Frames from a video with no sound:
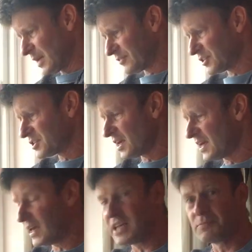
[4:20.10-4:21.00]
have to
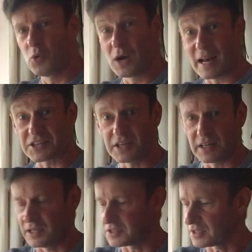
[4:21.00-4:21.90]
say, is more
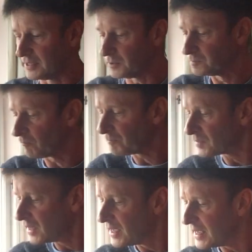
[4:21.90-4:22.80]
classic in style.
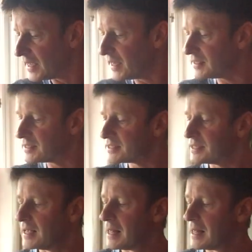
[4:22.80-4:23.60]
It's